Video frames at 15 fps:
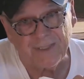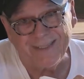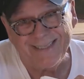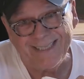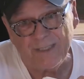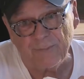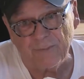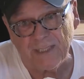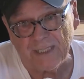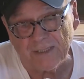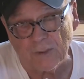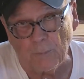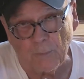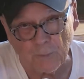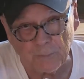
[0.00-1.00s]
did an E
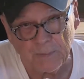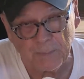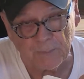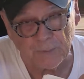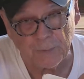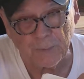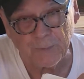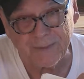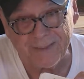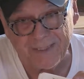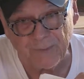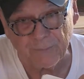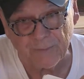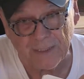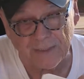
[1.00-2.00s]
flat, so most people do it in
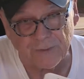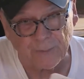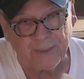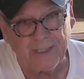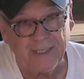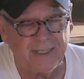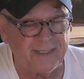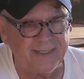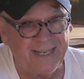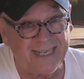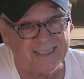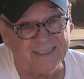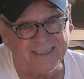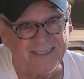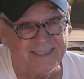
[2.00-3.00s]
E flat. So I had it
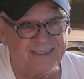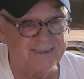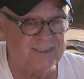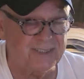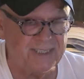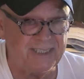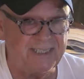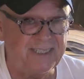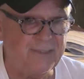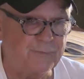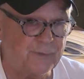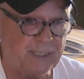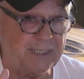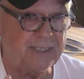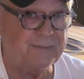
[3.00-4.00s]
actually in C, E
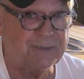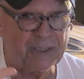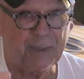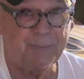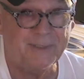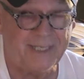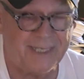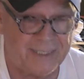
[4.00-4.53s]
flat, F sharp, and